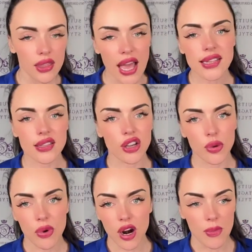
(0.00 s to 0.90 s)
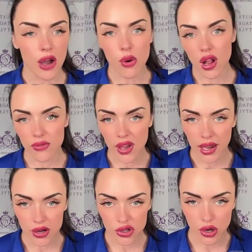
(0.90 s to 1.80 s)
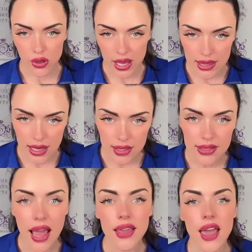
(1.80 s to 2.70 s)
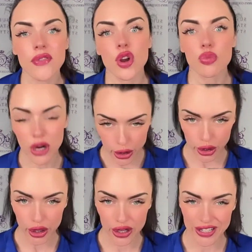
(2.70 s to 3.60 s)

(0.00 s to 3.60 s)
That's the good part about qualifying at a show like this. Now you have no pressure,